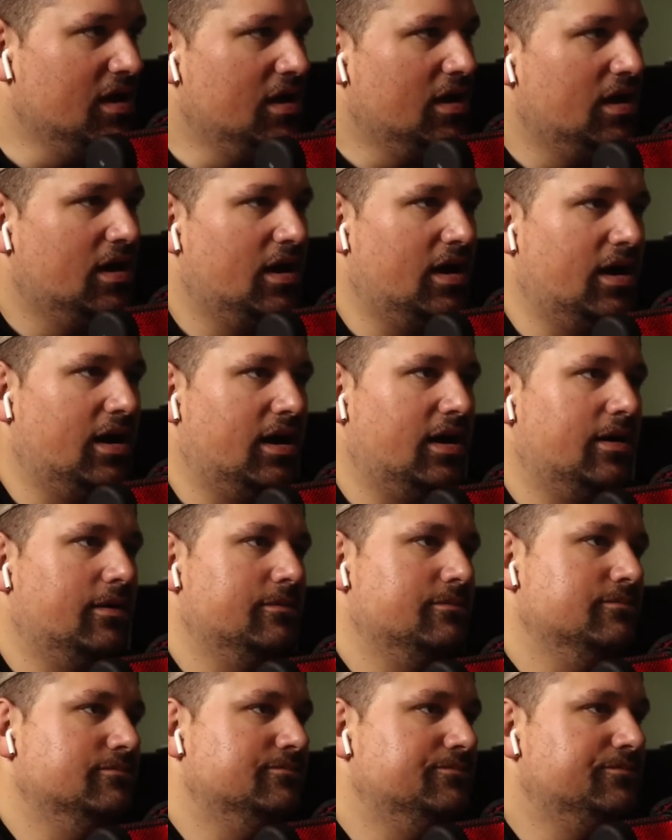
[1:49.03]

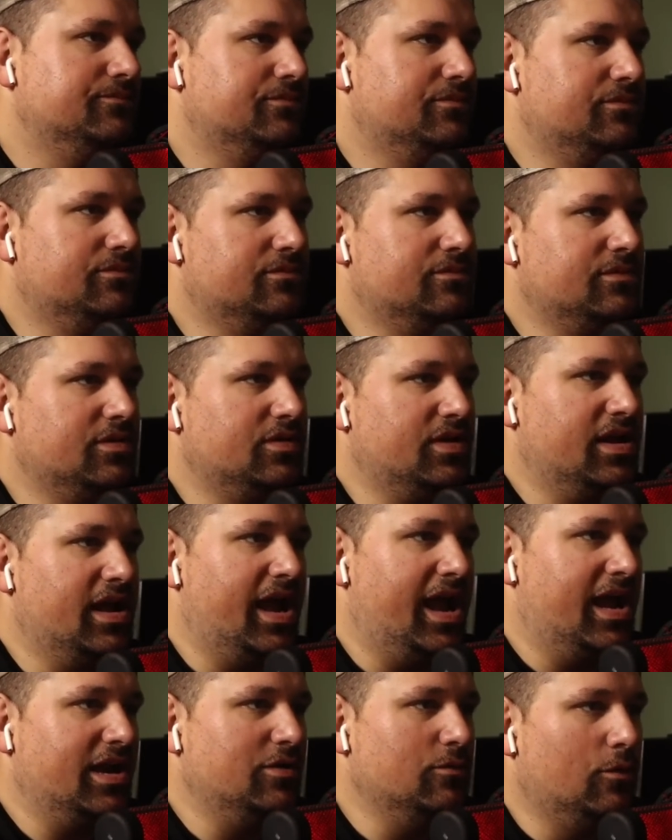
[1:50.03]
the
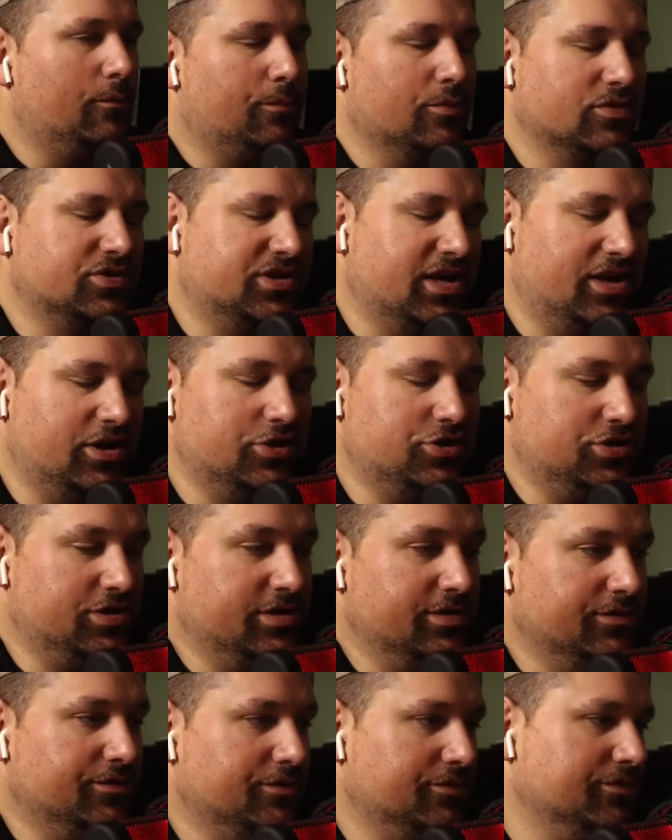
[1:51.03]
annual percentage
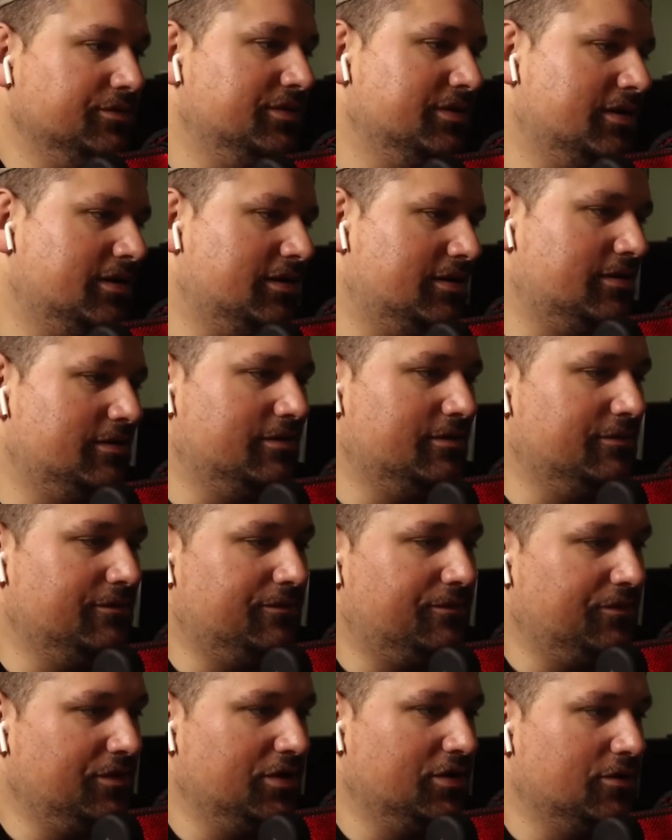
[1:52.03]
yield
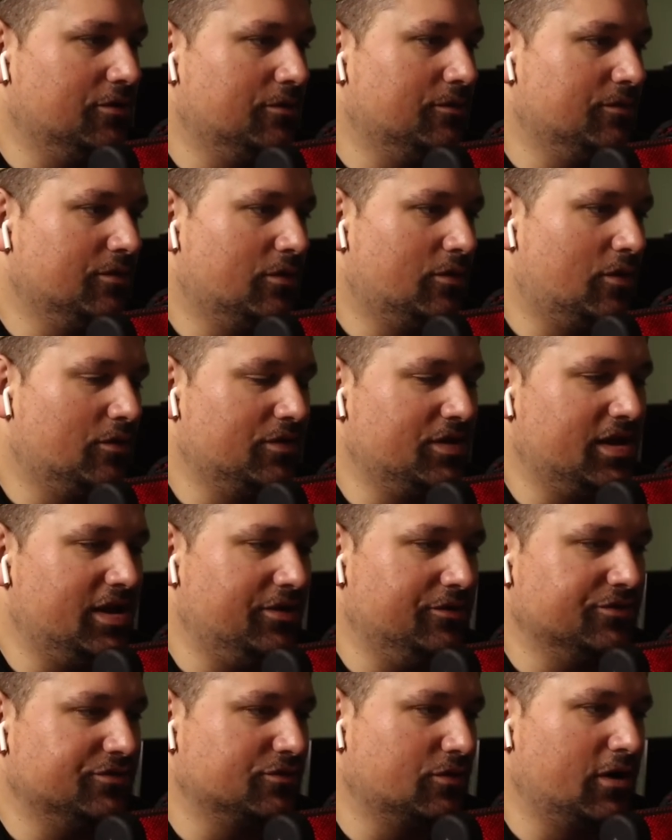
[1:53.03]
of, you know, all the
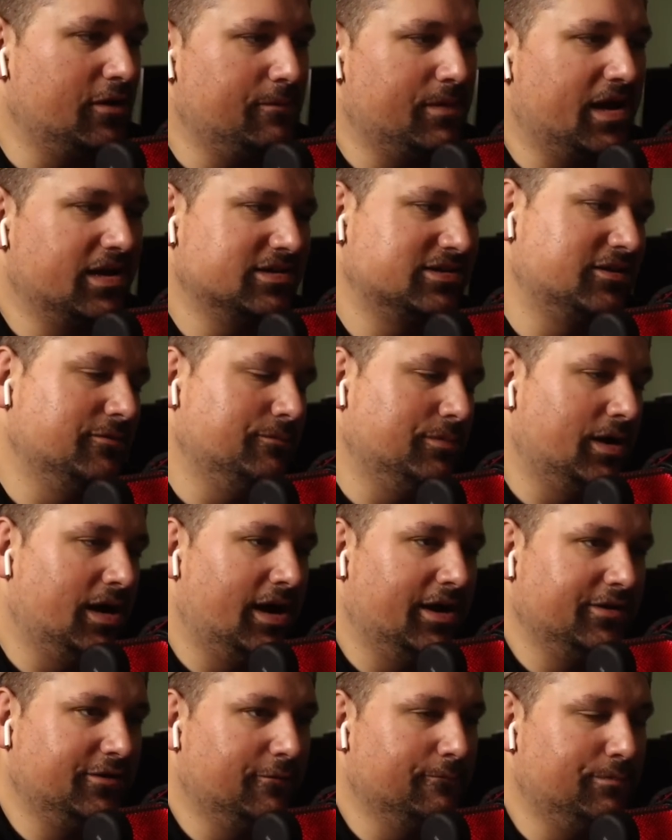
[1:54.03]
Eagles running backs
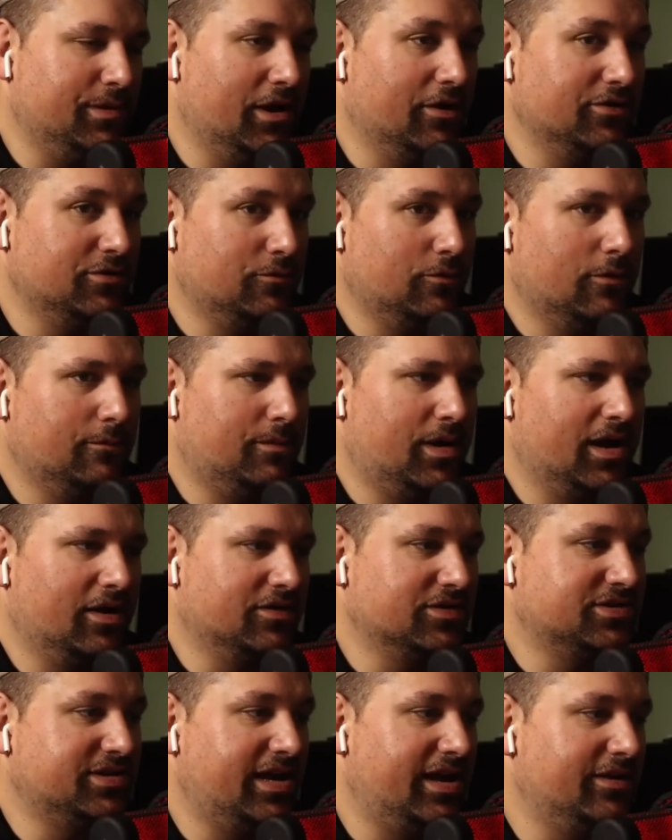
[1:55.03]
combined compared to what
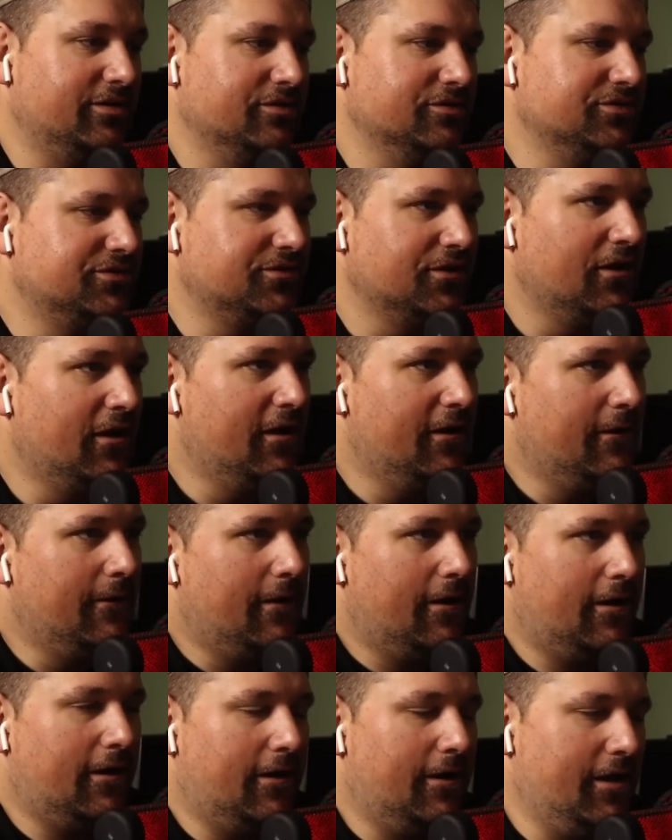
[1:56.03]
Miles Sanders
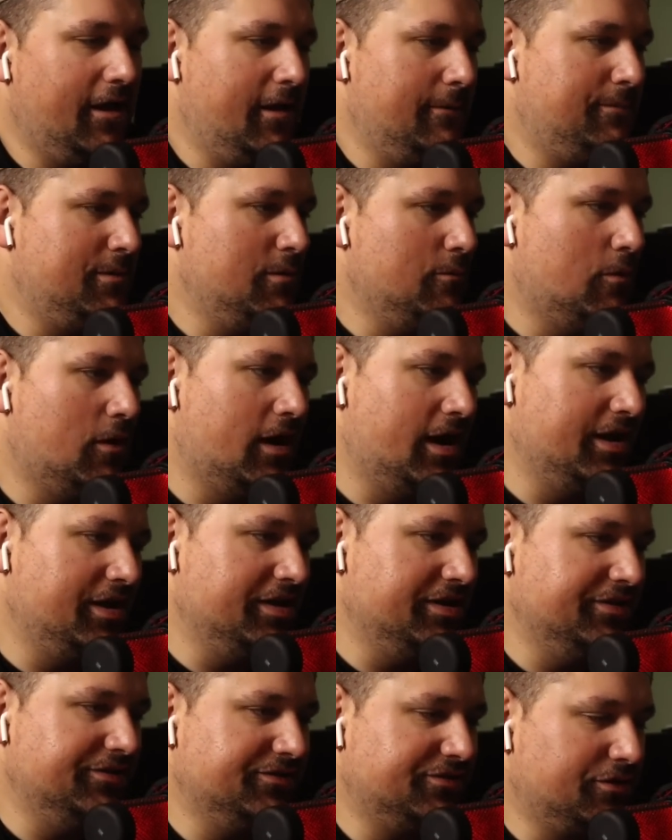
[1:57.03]
APY
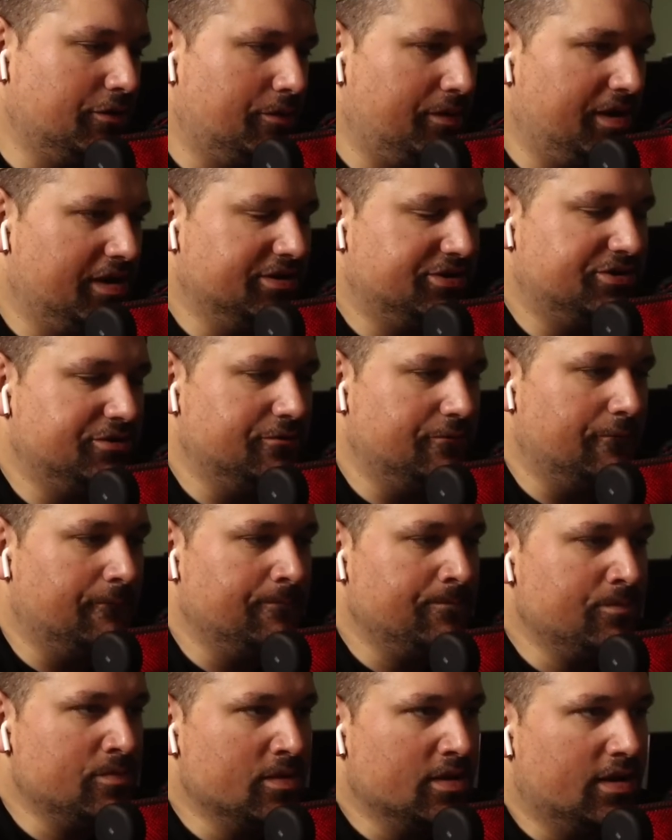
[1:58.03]
is going into
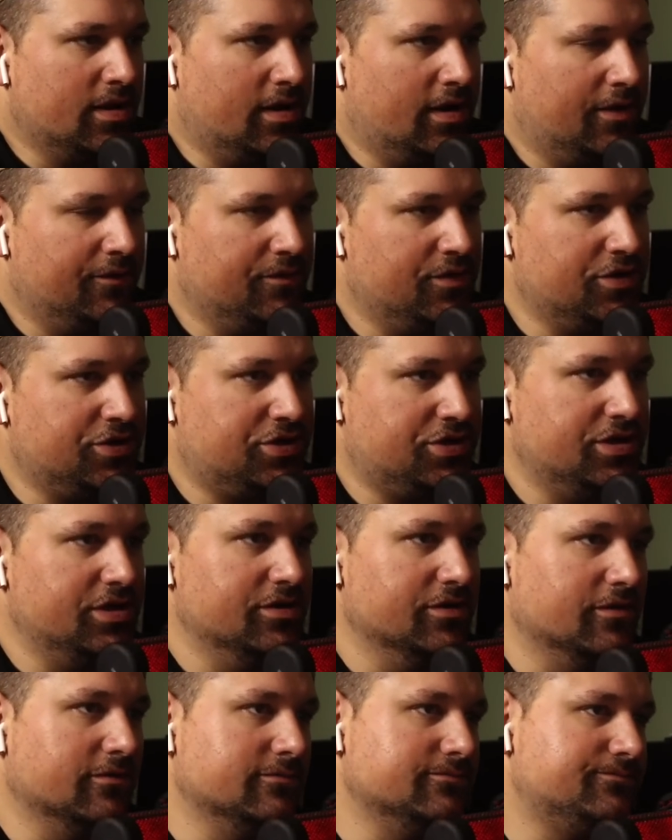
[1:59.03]
this
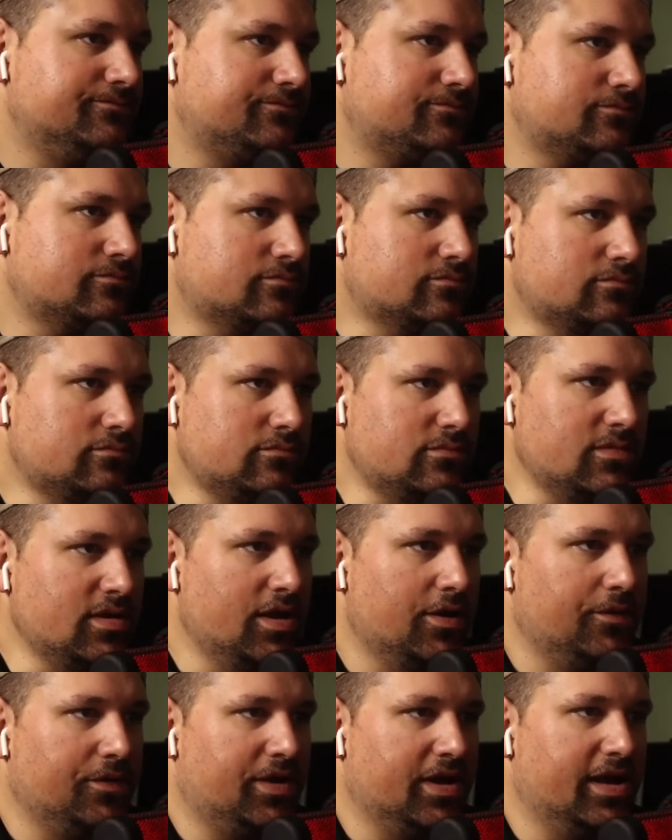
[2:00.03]
year.
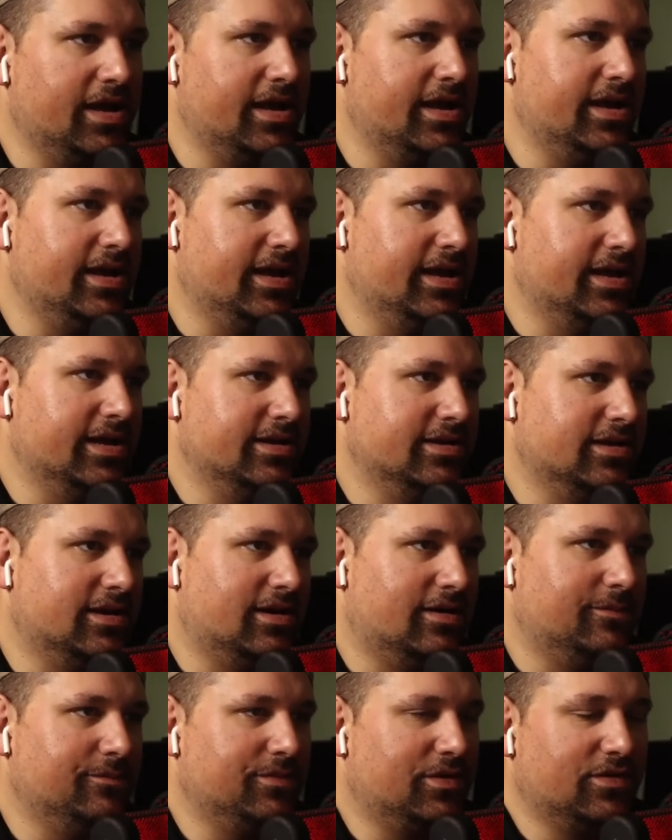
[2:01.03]
Okay, and
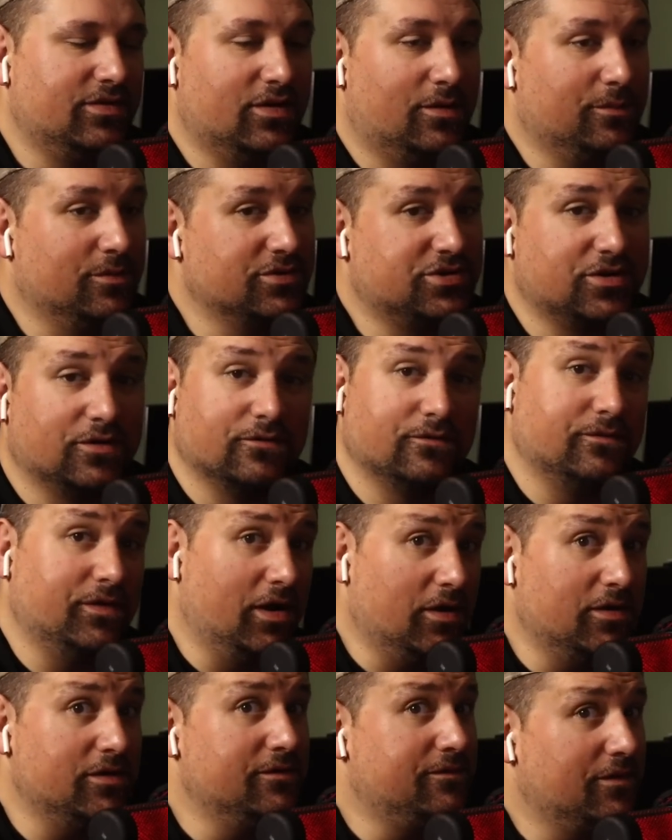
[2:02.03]
the numbers are
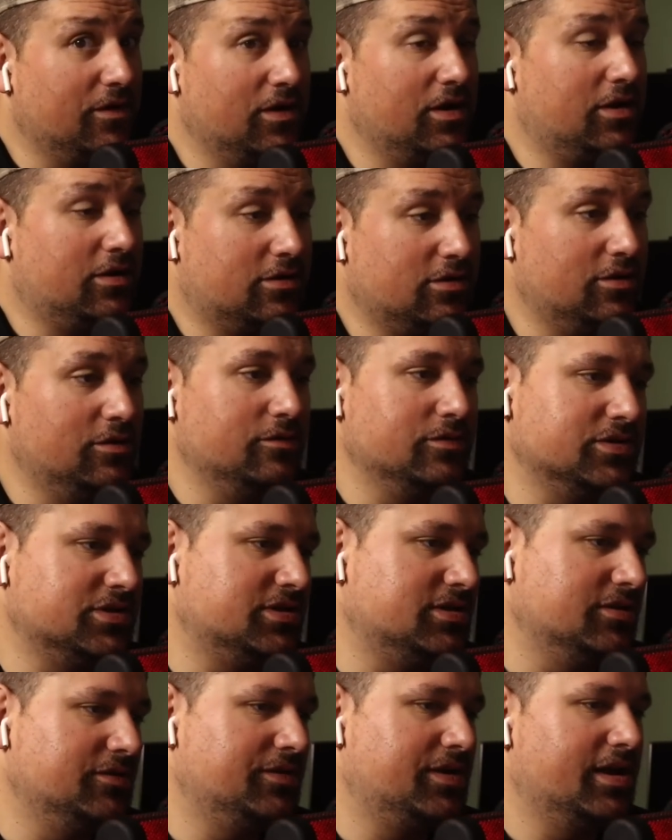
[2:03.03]
very, very
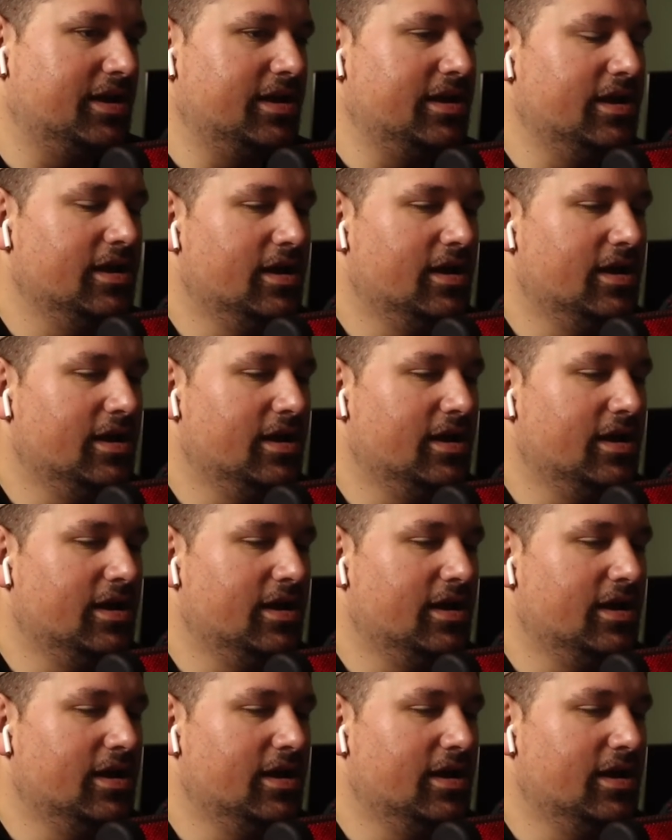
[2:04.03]
close. Okay,